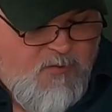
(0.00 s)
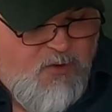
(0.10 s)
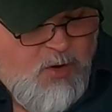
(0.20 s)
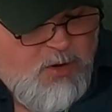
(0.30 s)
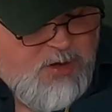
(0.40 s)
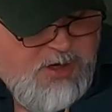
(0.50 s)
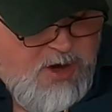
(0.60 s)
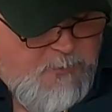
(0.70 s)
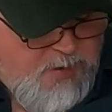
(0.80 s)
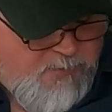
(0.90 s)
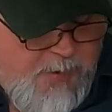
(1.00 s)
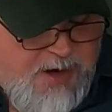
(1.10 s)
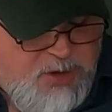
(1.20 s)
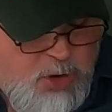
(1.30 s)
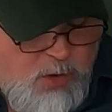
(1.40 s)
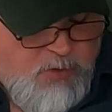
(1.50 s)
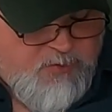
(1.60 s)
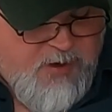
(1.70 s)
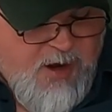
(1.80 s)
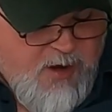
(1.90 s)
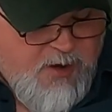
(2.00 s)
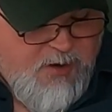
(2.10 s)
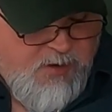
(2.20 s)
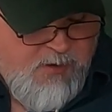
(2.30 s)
you're going to look it up, it's by Charles Todd.